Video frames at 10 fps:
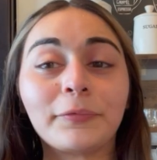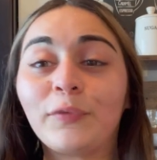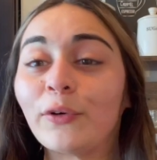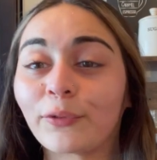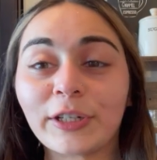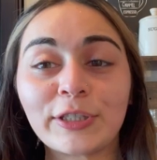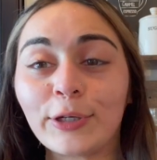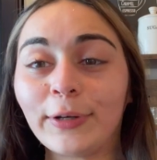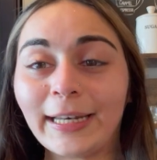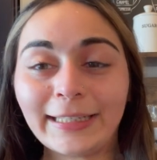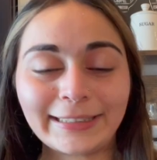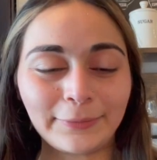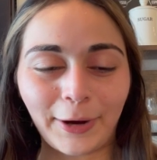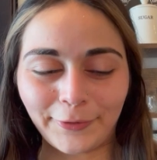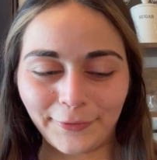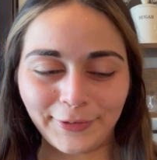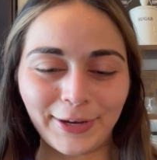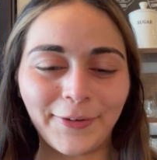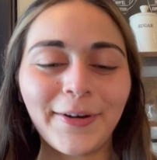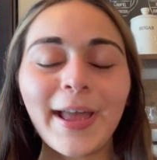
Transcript: feel free to tune in and see my review.